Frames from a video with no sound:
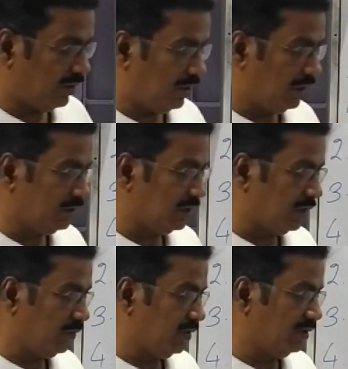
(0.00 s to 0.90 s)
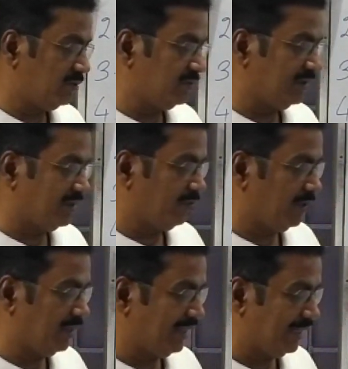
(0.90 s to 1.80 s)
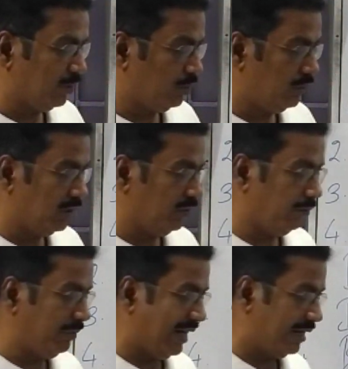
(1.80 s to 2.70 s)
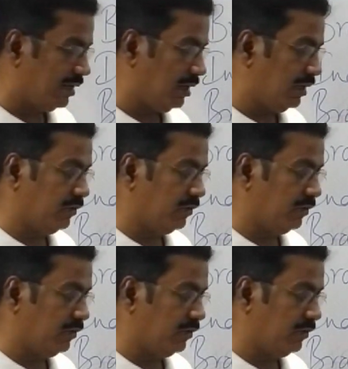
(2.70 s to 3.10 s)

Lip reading: All the rivers, the river Negro, river Branca,